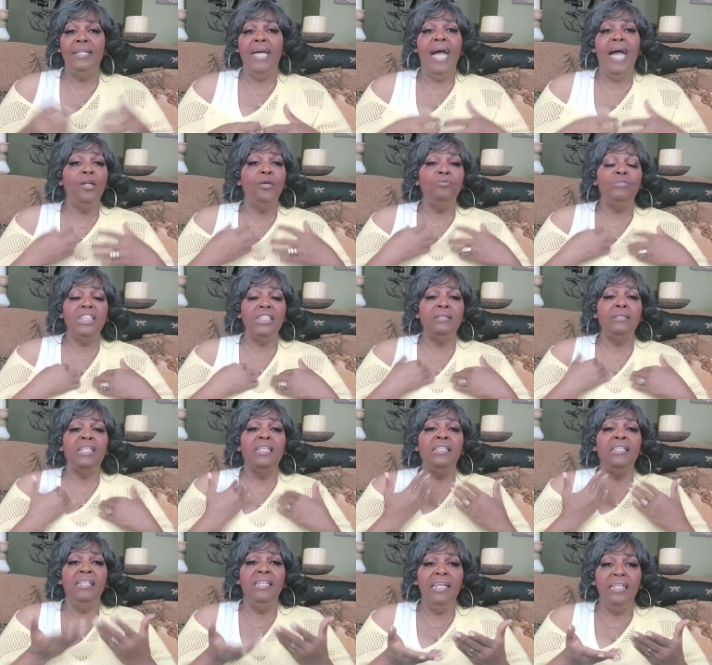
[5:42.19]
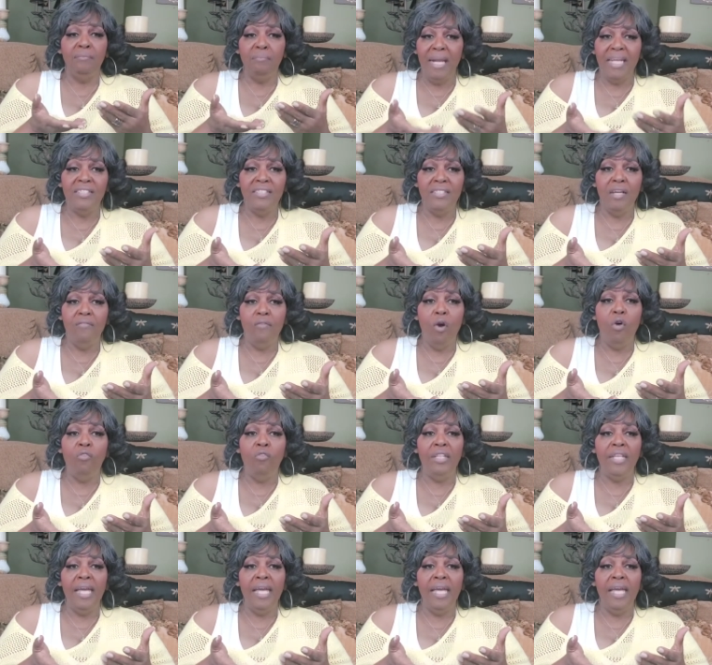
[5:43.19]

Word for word: Now, I don't just glutton myself over